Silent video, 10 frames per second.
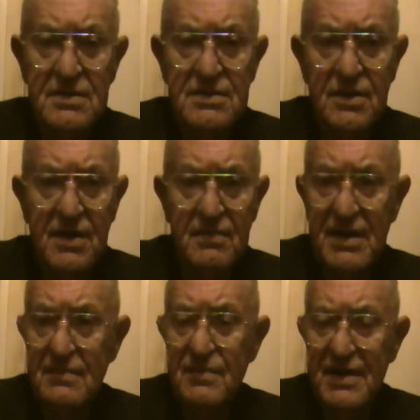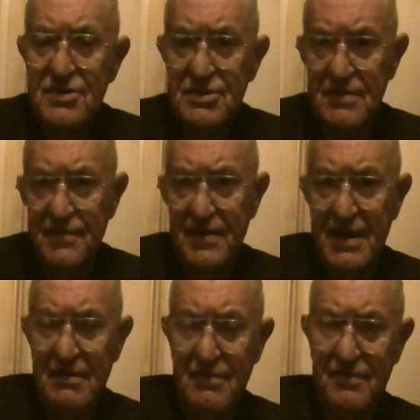so I made mention of
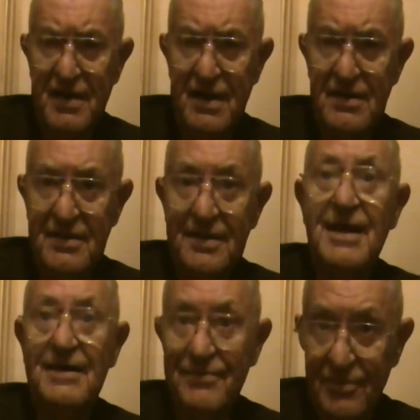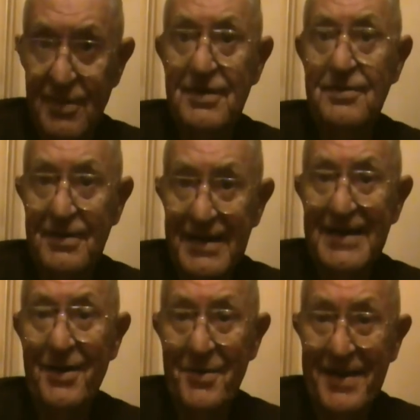that fact, and everyone agreed,
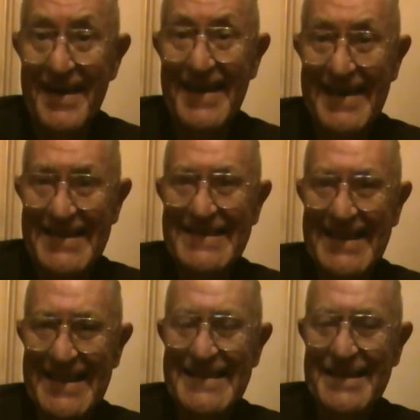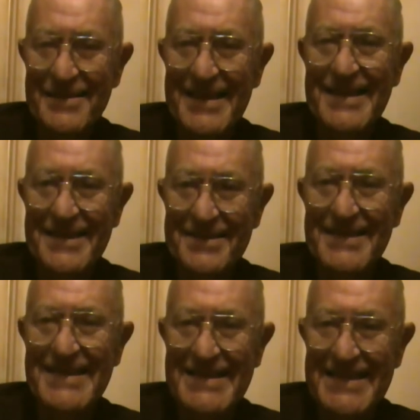oh yes, anything
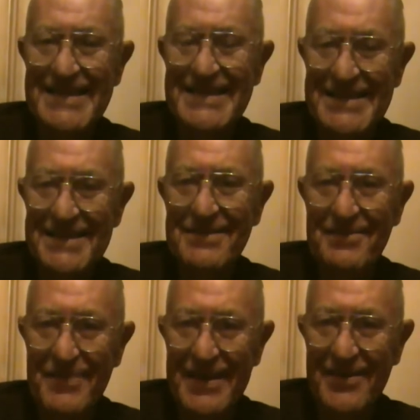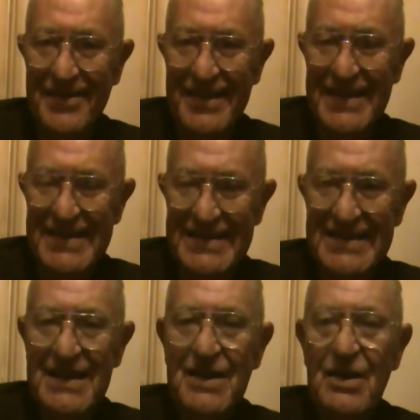raised to the 0 power is
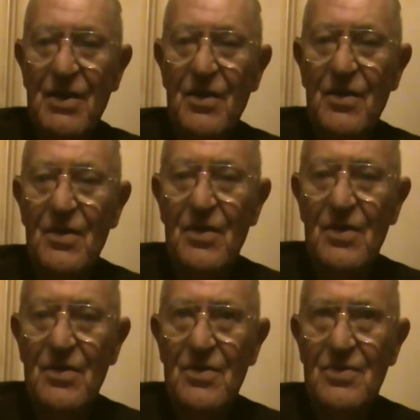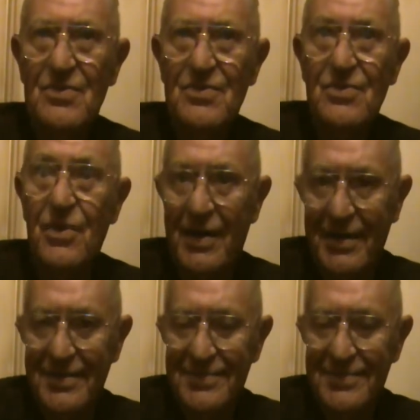one.